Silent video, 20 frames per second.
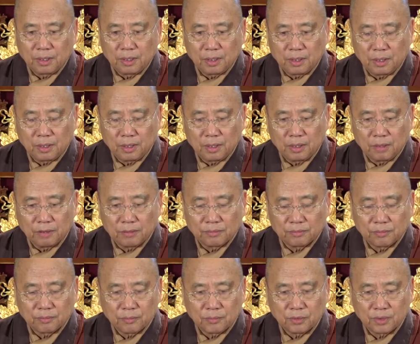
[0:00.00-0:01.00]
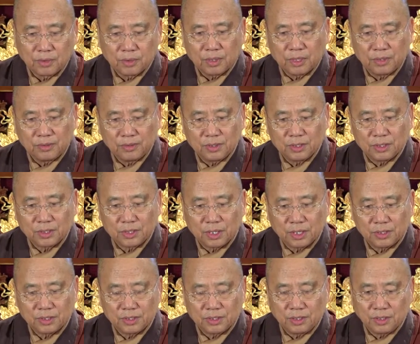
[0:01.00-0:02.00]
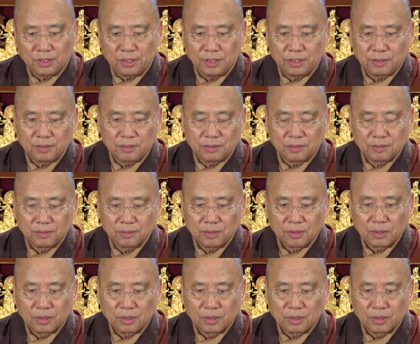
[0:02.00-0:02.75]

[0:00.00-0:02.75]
You can discuss it in